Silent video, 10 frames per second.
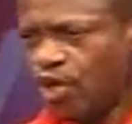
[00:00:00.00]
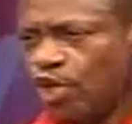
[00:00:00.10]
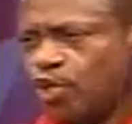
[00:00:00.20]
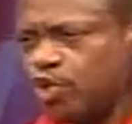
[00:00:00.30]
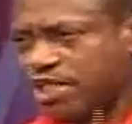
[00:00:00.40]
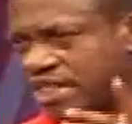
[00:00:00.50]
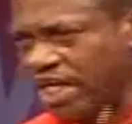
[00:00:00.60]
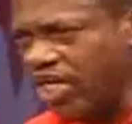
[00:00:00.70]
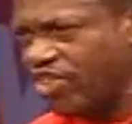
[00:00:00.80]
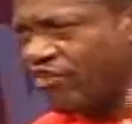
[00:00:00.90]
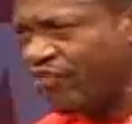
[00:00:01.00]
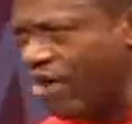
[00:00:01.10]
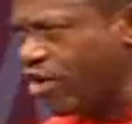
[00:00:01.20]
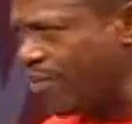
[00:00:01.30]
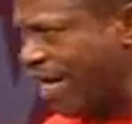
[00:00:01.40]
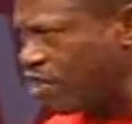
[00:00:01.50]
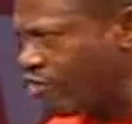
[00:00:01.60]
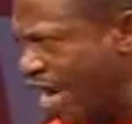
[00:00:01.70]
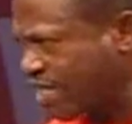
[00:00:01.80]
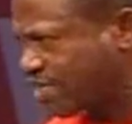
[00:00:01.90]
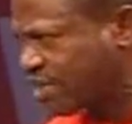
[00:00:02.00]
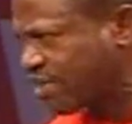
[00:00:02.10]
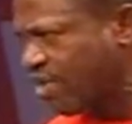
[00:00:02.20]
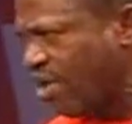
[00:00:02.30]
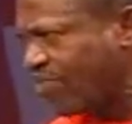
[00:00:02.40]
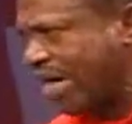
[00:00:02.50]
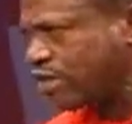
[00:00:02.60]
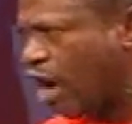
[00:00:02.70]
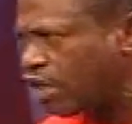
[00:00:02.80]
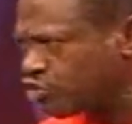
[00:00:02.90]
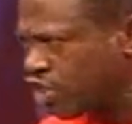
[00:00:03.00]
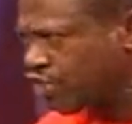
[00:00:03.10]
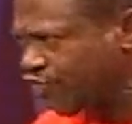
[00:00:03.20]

to see the very many risks that countries